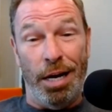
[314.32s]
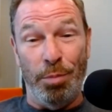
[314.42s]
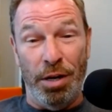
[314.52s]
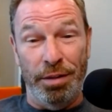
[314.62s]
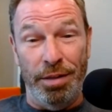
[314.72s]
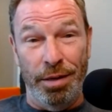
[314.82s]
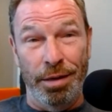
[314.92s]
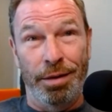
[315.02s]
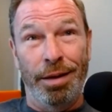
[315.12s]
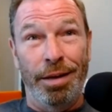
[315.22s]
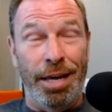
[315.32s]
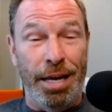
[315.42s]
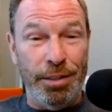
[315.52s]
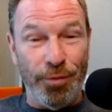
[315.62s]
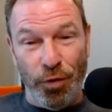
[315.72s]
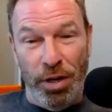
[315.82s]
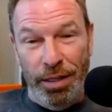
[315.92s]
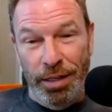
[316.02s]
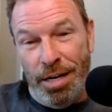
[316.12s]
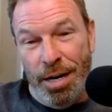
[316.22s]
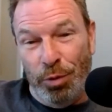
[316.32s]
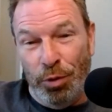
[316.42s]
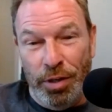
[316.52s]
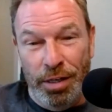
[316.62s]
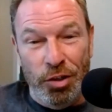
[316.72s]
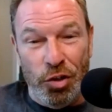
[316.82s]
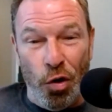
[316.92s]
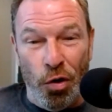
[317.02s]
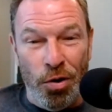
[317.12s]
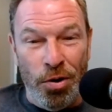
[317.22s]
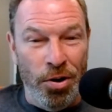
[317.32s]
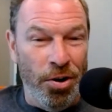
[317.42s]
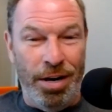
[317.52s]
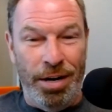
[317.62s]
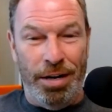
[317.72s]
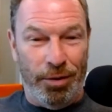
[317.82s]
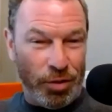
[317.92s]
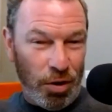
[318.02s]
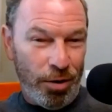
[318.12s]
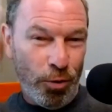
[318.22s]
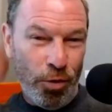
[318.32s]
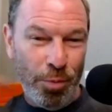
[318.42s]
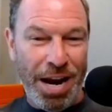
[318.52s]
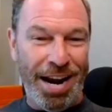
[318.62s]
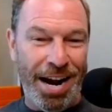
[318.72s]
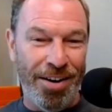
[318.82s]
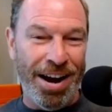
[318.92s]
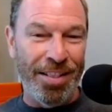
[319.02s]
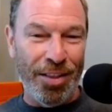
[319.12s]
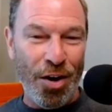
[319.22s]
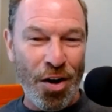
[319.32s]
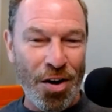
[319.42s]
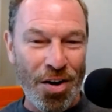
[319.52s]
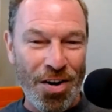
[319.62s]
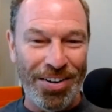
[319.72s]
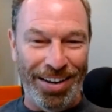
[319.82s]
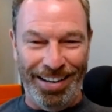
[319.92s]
I bought the mm-hmm. Ace Frehley type looking guitar and started growing my hair out long.